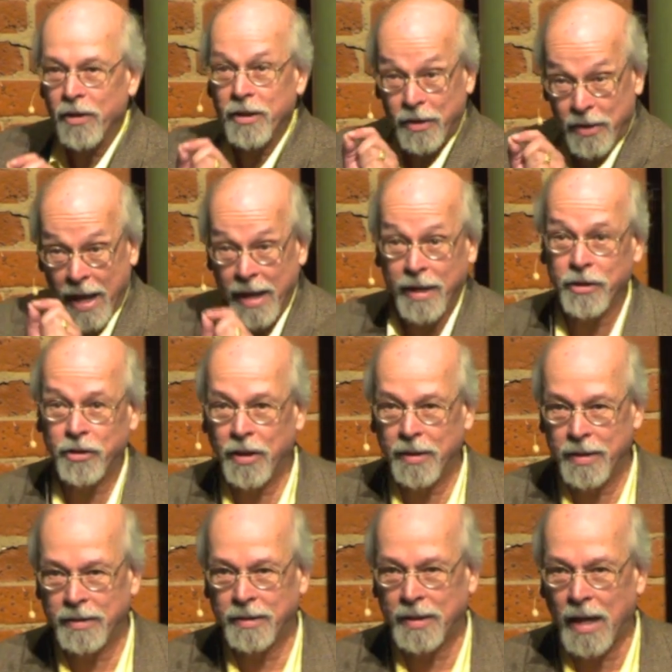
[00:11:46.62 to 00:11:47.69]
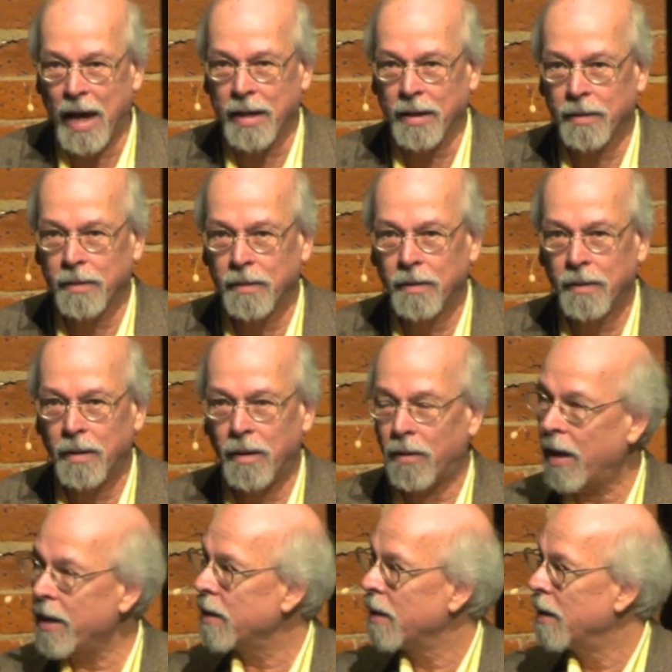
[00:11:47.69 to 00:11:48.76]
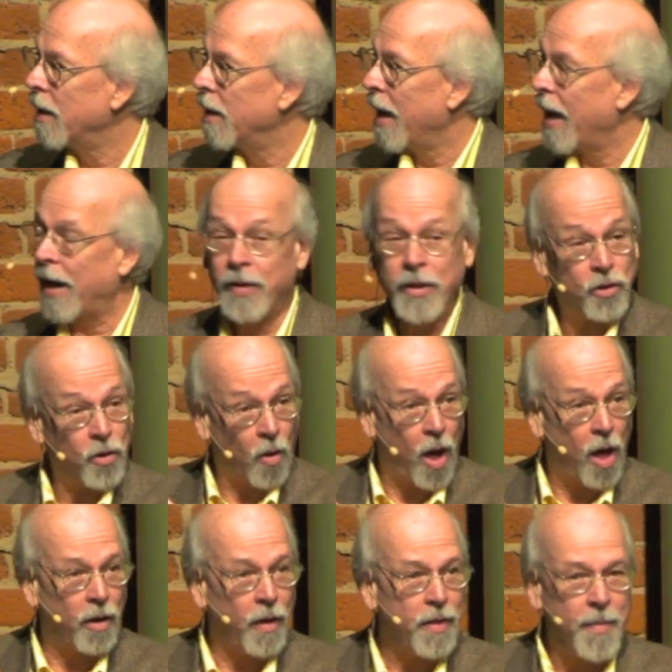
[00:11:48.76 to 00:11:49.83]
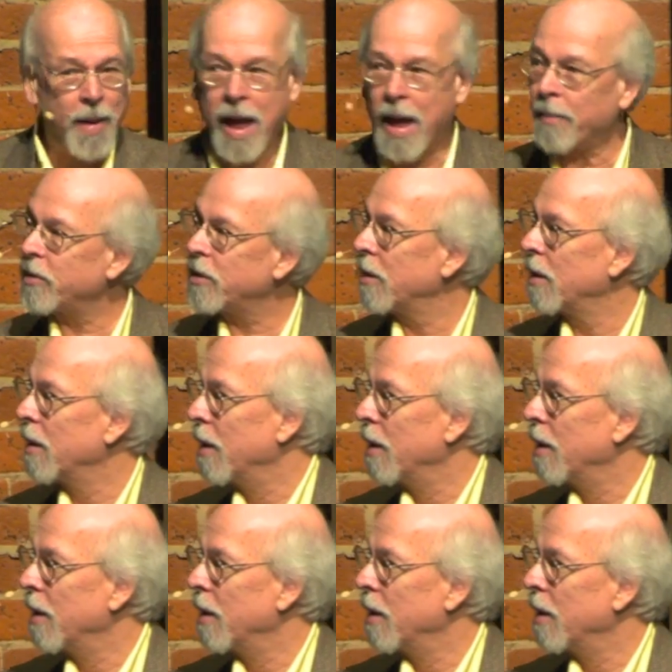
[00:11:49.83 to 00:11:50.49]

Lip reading: to take us to this site. All right? And these are all on the maps.